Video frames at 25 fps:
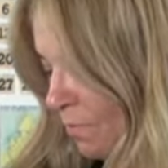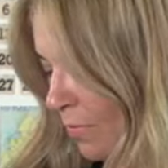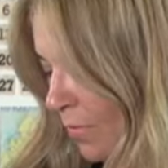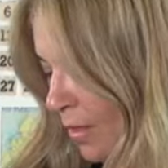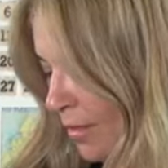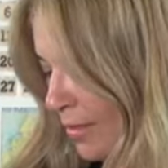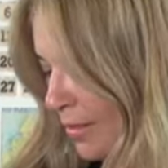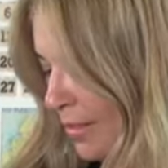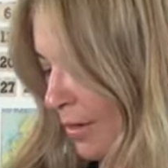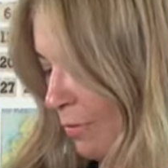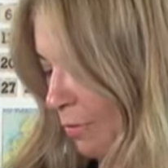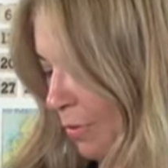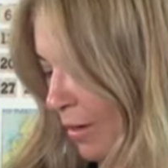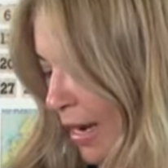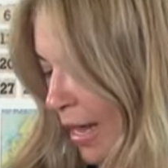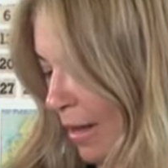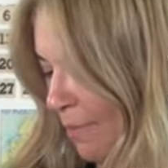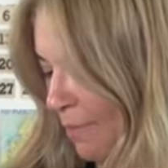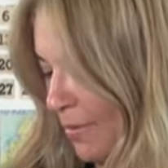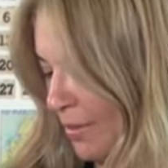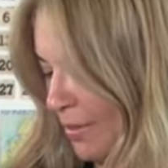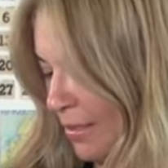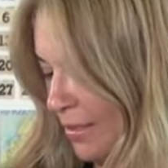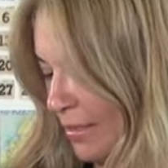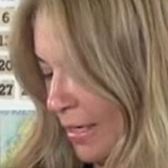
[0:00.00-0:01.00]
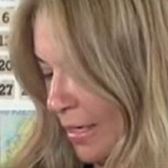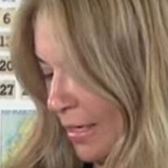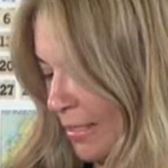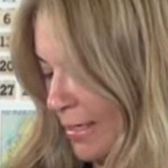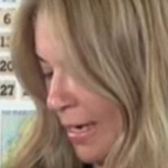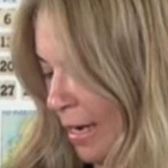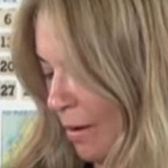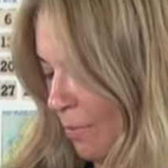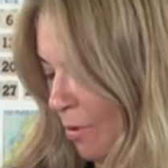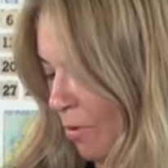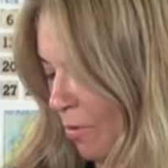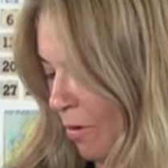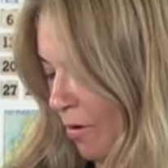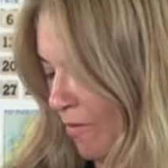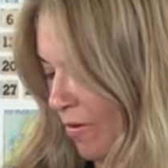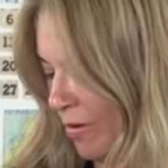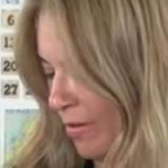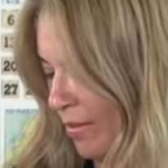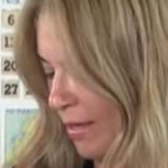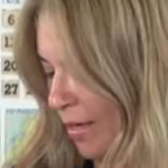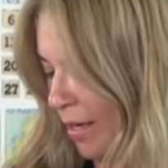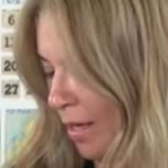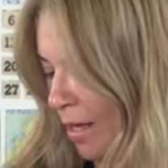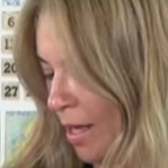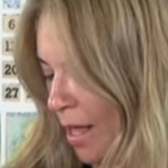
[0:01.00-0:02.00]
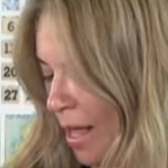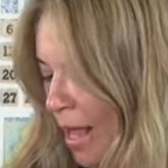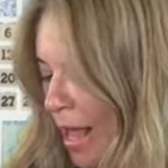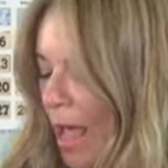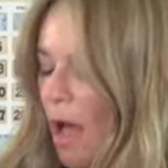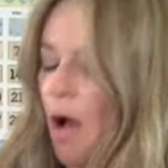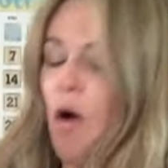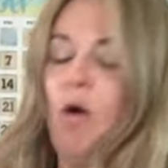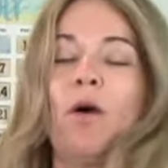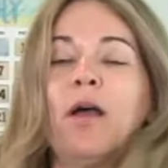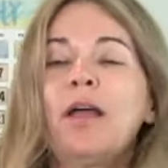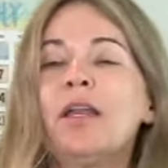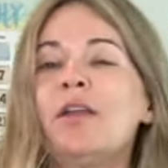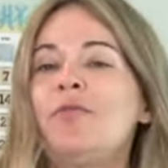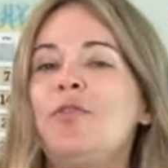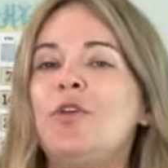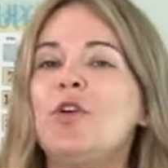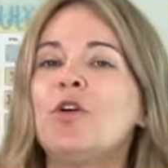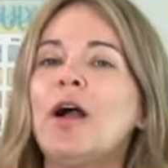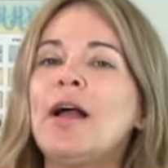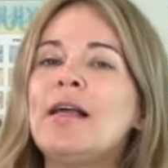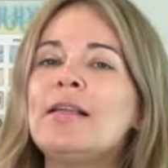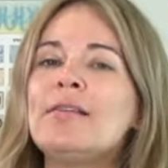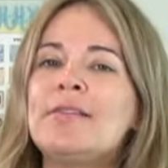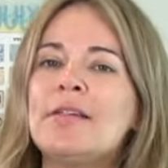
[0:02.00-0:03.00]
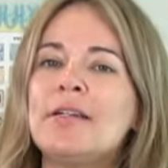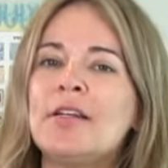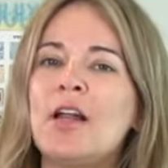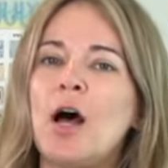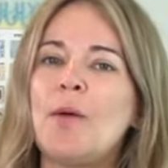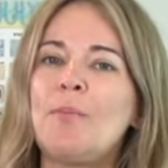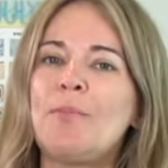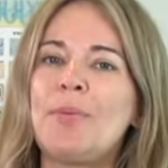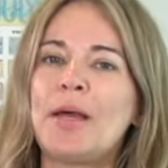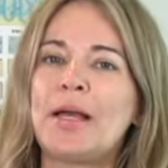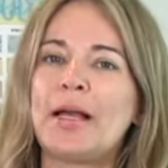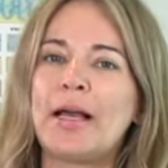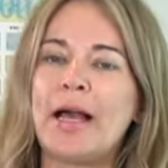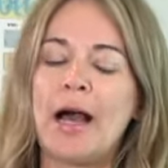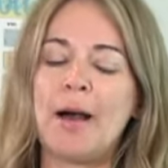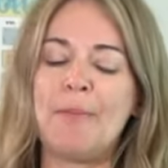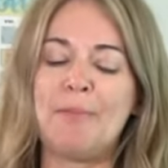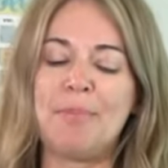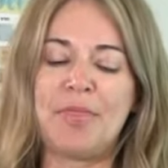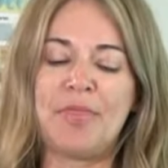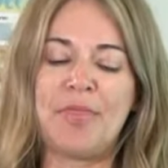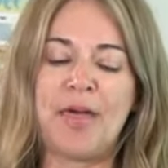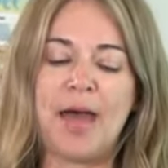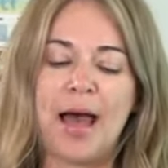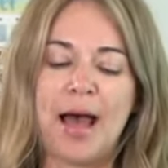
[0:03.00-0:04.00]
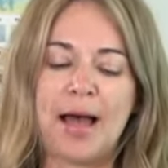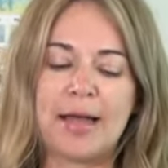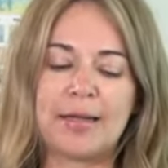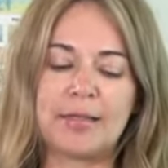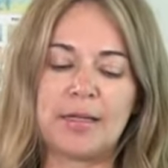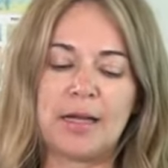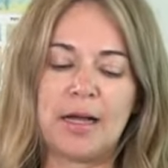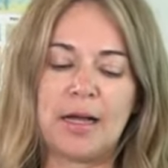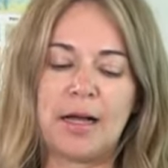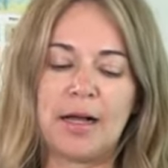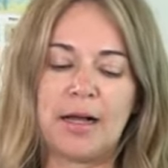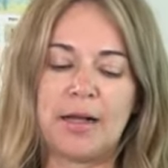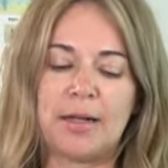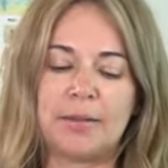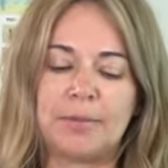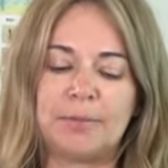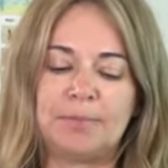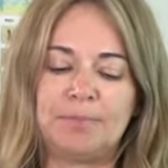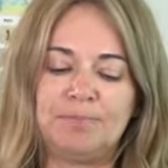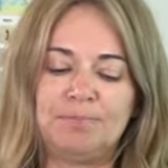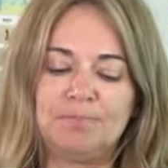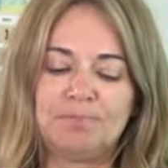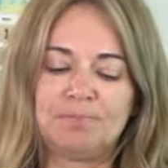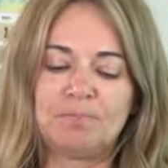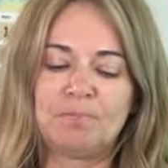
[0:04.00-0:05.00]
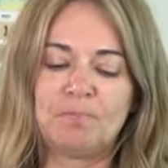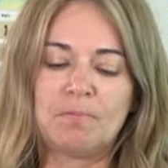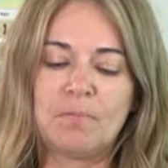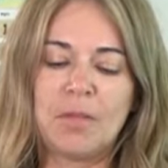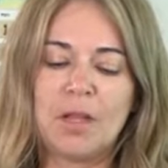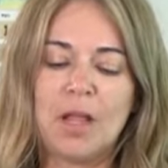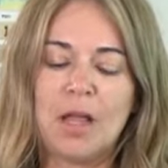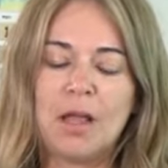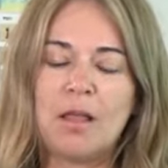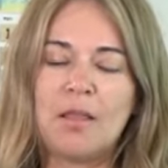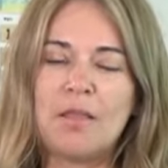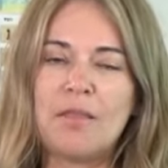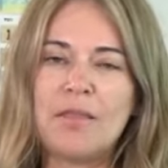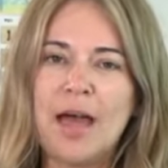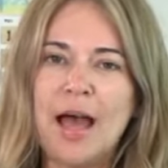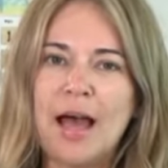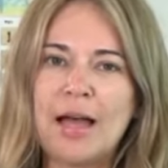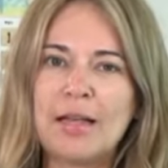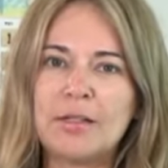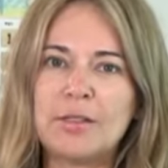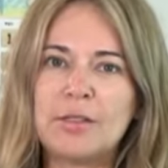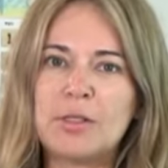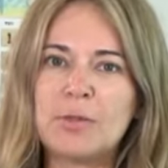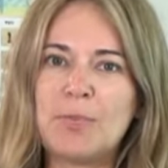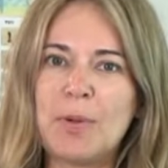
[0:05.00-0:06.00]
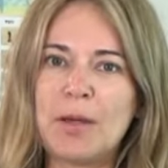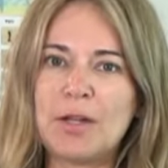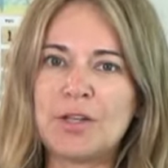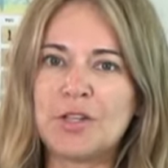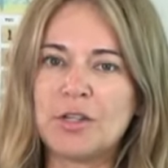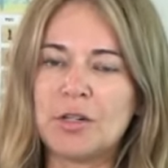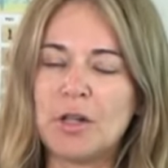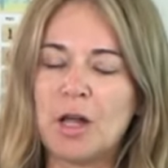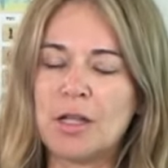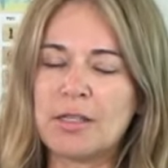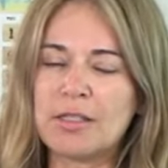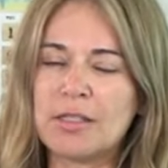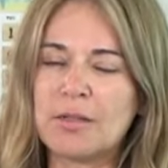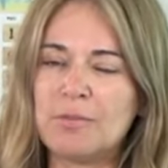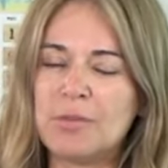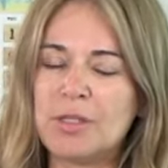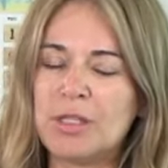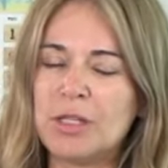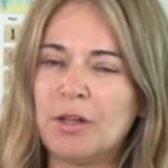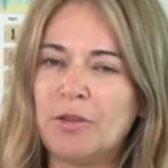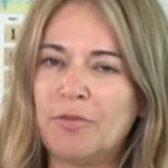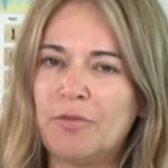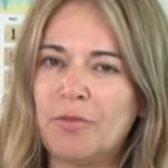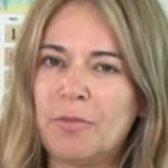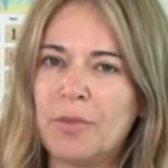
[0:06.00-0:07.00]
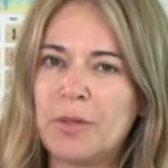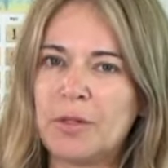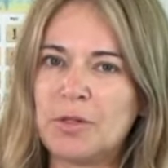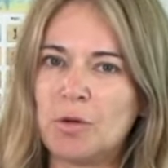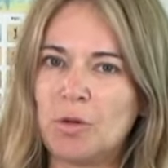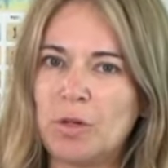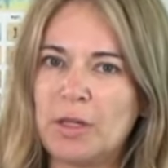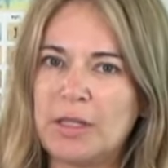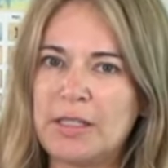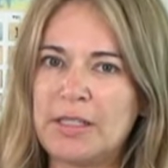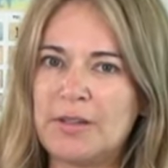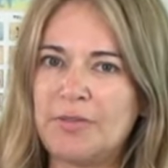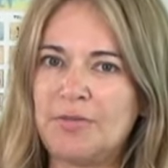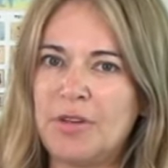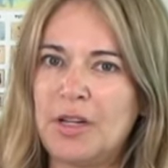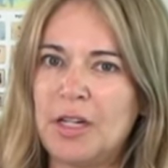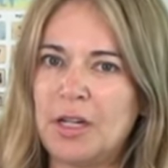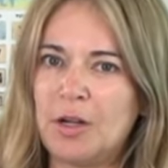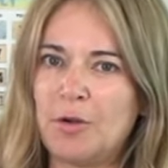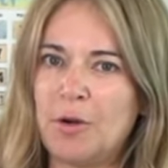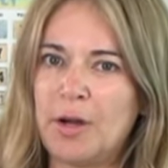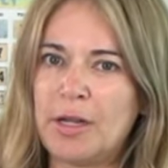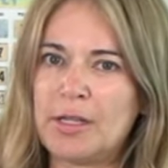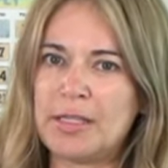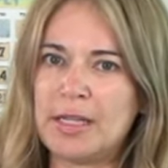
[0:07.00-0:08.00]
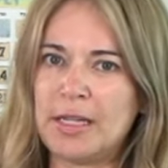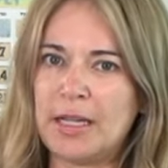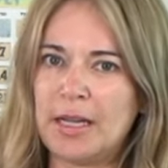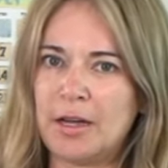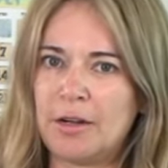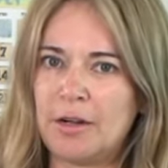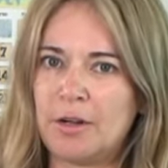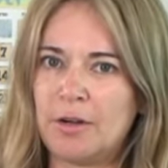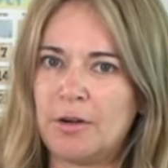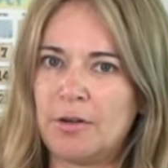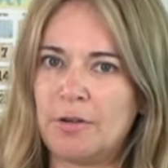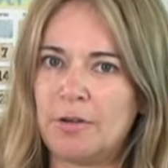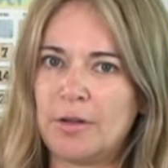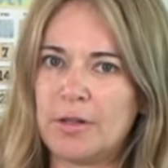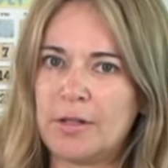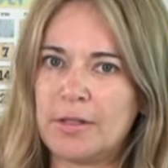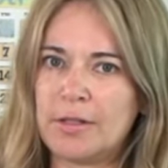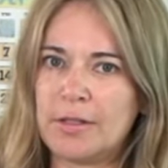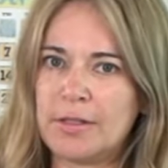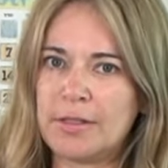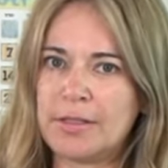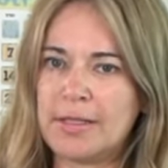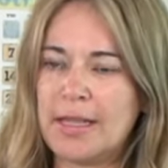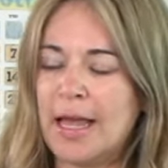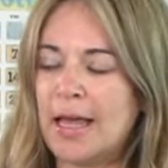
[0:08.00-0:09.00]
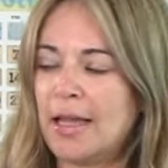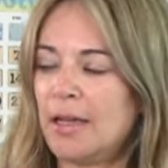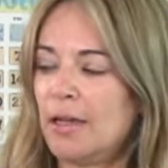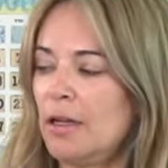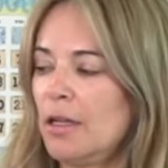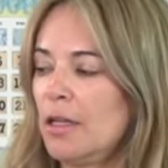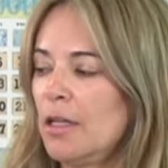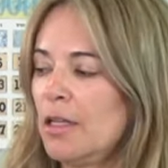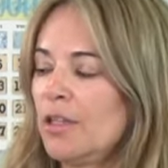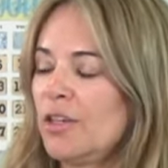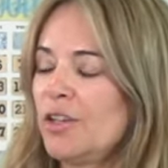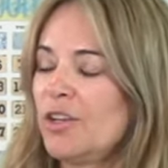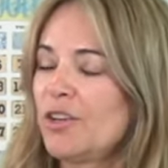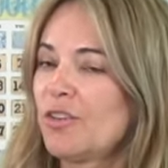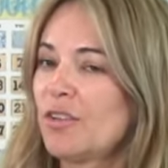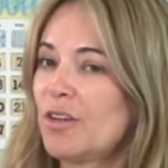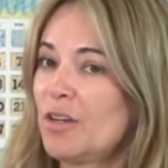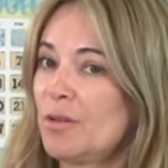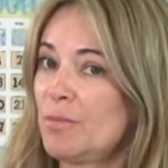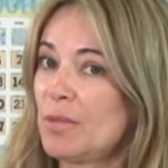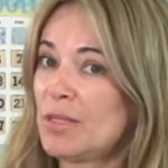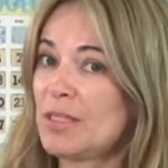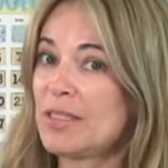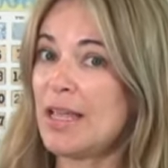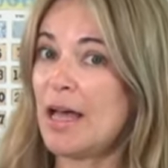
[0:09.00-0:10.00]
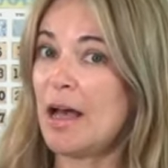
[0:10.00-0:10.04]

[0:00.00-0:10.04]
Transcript: See, what happens is I demo everything. Oh, and if you guys did not pick up that, um, that special awesome deal from the Totally Tiffany Crazy Cutter set, you're going to miss